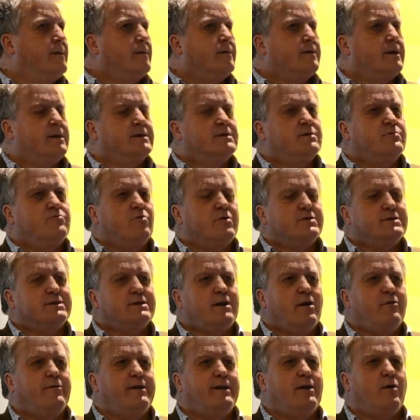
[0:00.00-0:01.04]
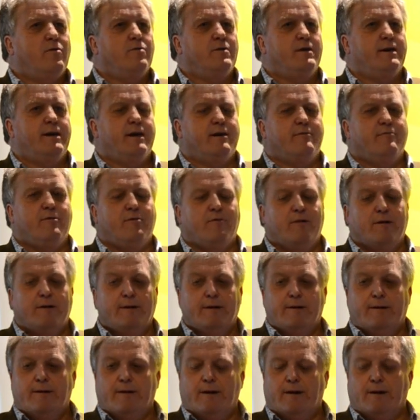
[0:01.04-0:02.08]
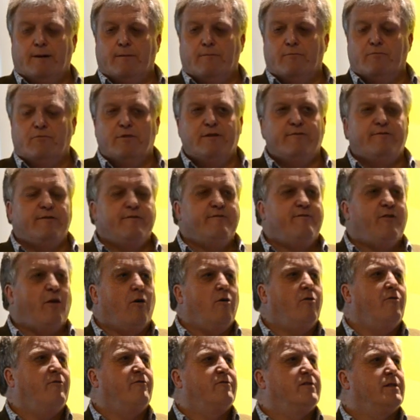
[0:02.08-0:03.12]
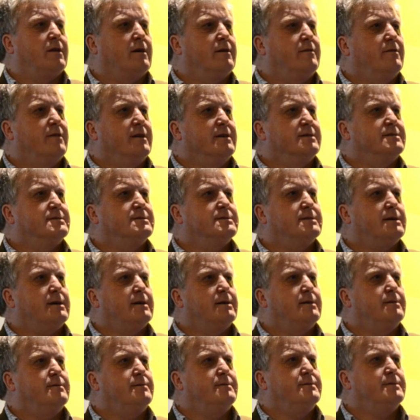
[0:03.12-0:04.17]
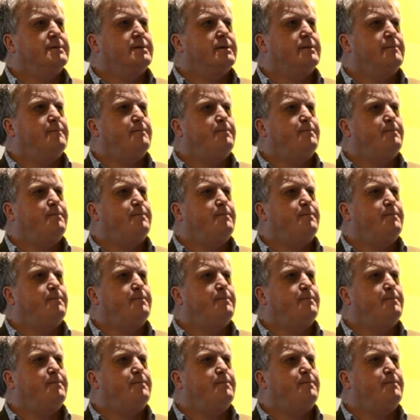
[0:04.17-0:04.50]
Okay, so what's going on here? Well, we've evolved like this, and